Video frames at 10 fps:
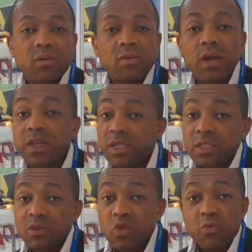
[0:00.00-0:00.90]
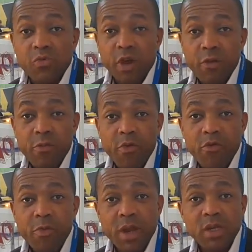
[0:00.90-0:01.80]
Well, there's a room for
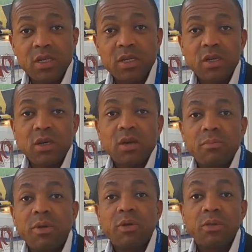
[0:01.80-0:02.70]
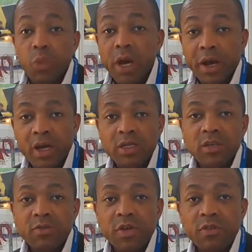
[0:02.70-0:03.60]
improvement, but we are
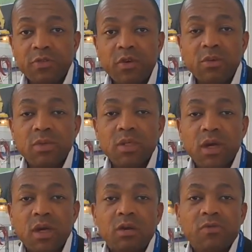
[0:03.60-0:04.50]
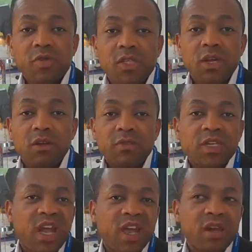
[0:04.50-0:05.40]
relatively informed. Out of a scale of
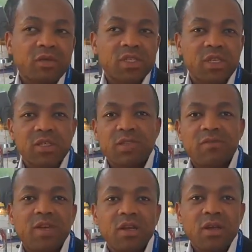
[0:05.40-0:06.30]
10, I'll say 7.